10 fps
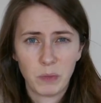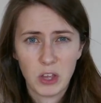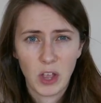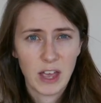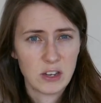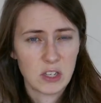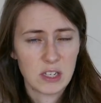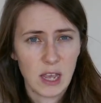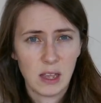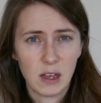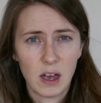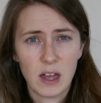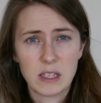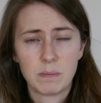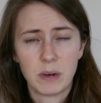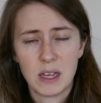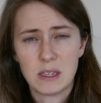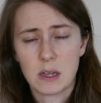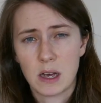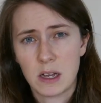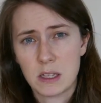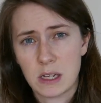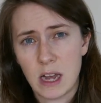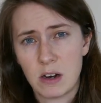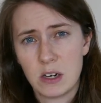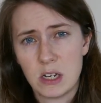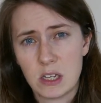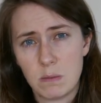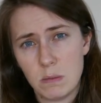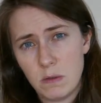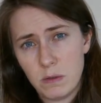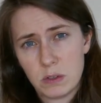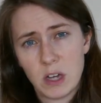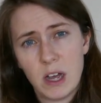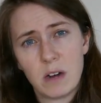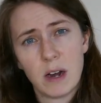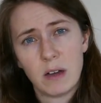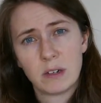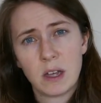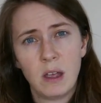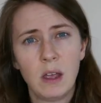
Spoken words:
You can just take cards and place cards in carriages and move your tile around